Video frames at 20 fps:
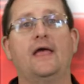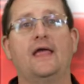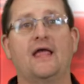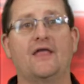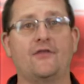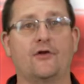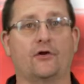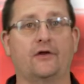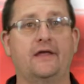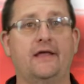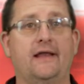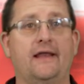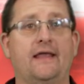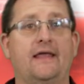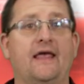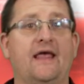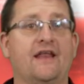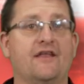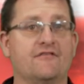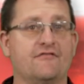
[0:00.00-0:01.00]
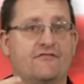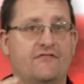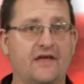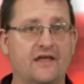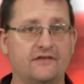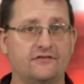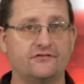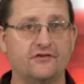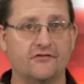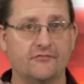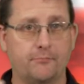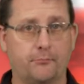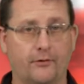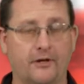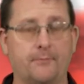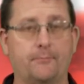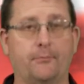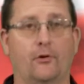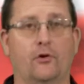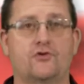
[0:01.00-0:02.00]
and they're getting an invasive
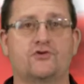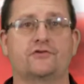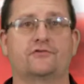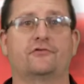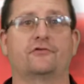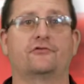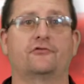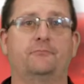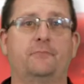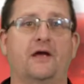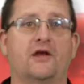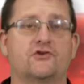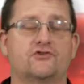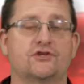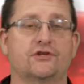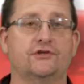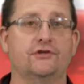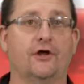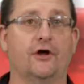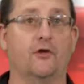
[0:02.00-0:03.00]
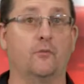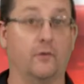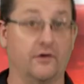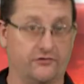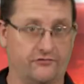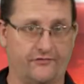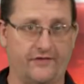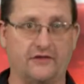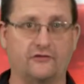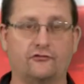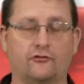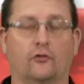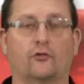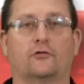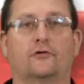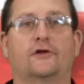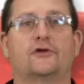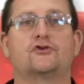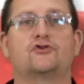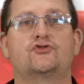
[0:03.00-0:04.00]
pre-purchase inspection done, which they
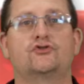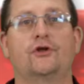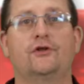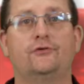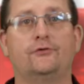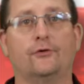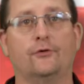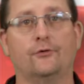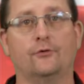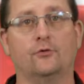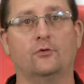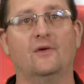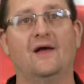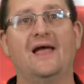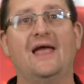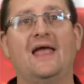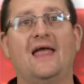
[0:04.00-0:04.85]
certainly should do,